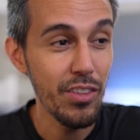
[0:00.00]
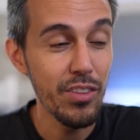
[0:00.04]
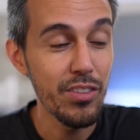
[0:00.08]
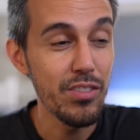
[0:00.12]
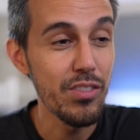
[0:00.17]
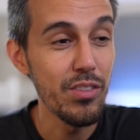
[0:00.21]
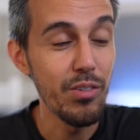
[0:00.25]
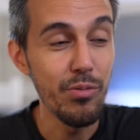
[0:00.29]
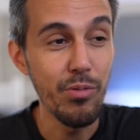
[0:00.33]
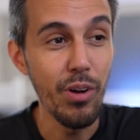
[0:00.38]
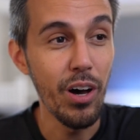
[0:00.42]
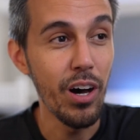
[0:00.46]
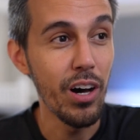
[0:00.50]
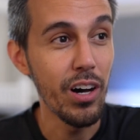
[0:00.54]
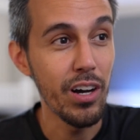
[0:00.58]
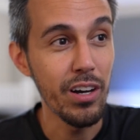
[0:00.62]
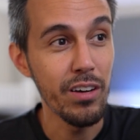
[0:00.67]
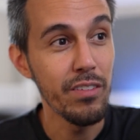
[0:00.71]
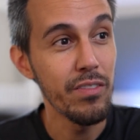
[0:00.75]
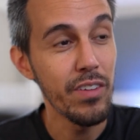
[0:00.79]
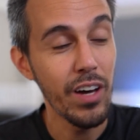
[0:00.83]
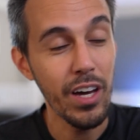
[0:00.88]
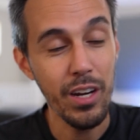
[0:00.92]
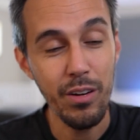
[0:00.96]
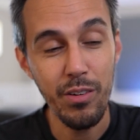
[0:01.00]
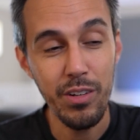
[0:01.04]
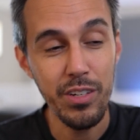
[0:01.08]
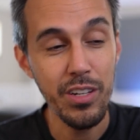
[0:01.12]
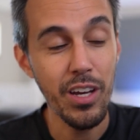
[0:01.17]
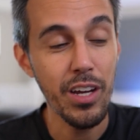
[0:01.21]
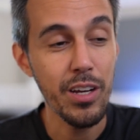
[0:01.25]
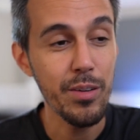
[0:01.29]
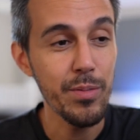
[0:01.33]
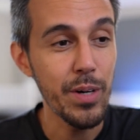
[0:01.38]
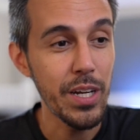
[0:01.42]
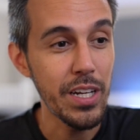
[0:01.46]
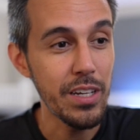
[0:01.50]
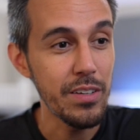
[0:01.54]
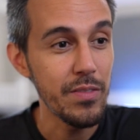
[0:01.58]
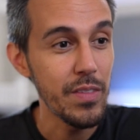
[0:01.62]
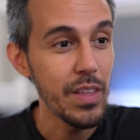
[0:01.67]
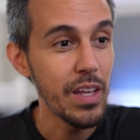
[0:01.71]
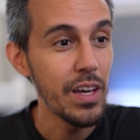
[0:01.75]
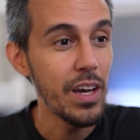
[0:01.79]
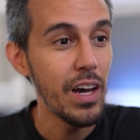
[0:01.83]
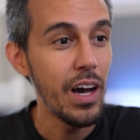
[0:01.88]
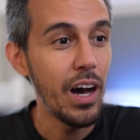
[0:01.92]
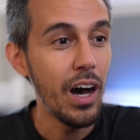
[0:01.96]
the wrong, I don't want to talk about it.
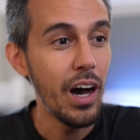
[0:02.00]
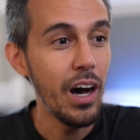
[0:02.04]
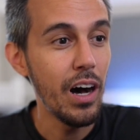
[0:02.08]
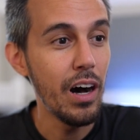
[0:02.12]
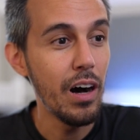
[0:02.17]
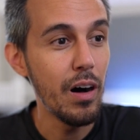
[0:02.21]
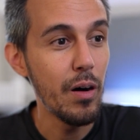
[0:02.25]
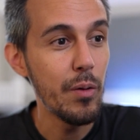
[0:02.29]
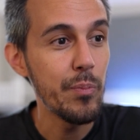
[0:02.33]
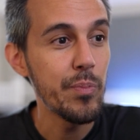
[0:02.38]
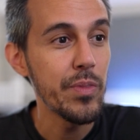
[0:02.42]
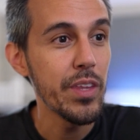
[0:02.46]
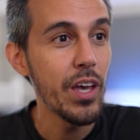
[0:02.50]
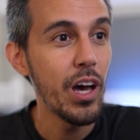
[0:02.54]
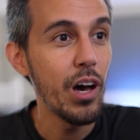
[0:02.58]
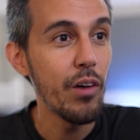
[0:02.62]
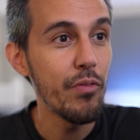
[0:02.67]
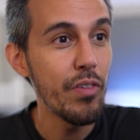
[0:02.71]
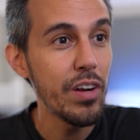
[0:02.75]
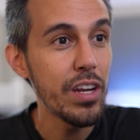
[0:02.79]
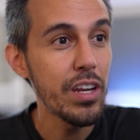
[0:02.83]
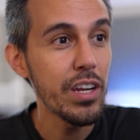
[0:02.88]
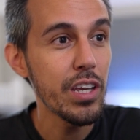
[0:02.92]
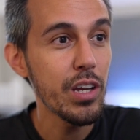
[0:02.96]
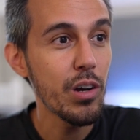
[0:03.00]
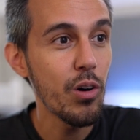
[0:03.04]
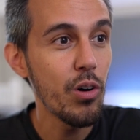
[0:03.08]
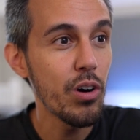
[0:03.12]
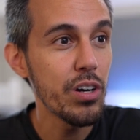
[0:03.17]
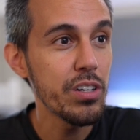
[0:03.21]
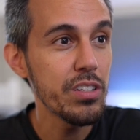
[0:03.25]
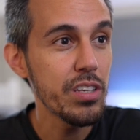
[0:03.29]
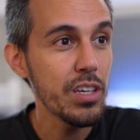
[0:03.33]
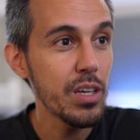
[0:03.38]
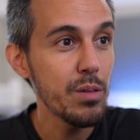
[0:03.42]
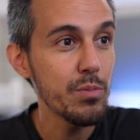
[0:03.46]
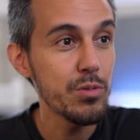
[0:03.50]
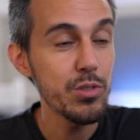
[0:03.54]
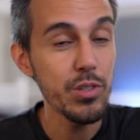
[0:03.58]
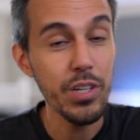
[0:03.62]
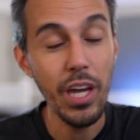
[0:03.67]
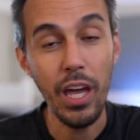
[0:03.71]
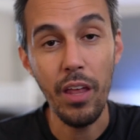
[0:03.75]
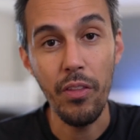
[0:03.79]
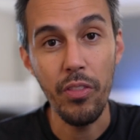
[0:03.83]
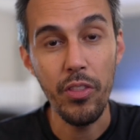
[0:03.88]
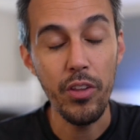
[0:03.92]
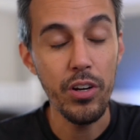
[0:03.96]
Um, Affinity core team. So
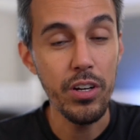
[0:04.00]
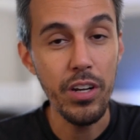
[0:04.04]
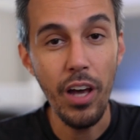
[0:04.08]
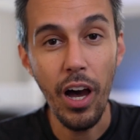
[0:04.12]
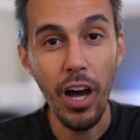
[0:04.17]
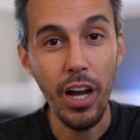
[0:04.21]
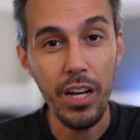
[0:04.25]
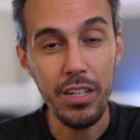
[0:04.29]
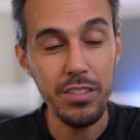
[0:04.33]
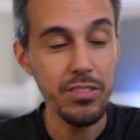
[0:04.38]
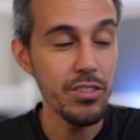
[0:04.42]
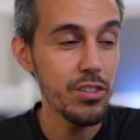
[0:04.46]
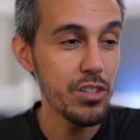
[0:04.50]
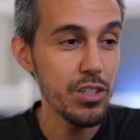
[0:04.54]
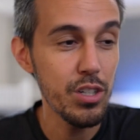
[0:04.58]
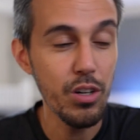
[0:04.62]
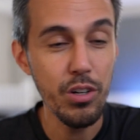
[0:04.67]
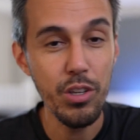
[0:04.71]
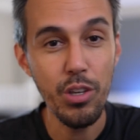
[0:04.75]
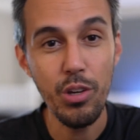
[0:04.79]
again, they're docs. They're showing you